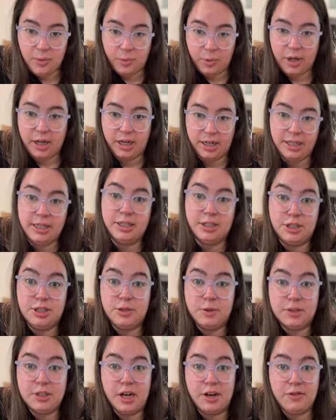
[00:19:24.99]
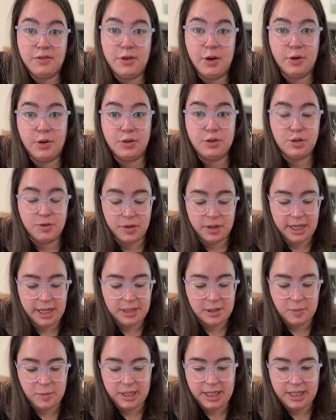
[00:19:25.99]
we're going to need to do a lot of photos for
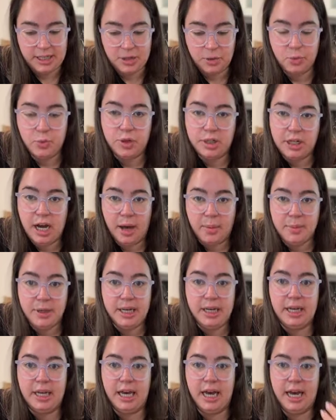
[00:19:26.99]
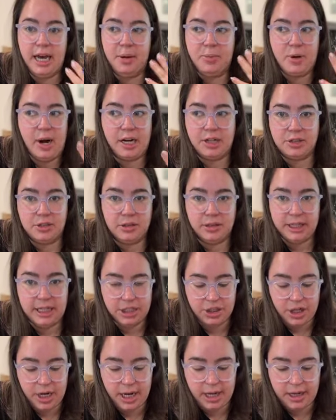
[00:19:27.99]
this because it would not be a Practical
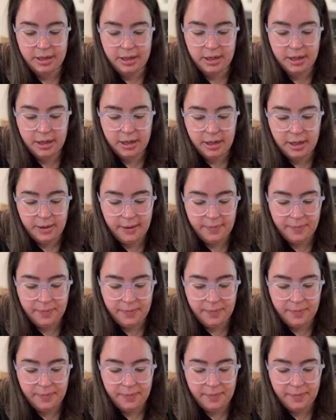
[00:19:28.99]
Kitchen